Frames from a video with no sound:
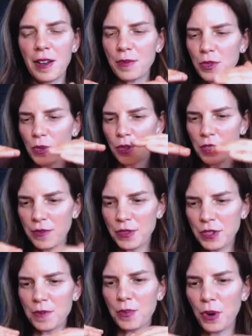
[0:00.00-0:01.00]
sort of
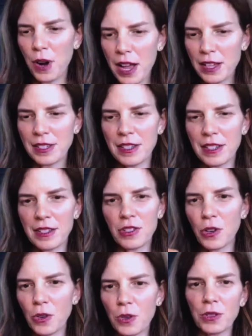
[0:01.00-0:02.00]
suppressed and
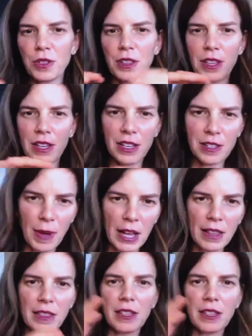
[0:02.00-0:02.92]
told that they can paint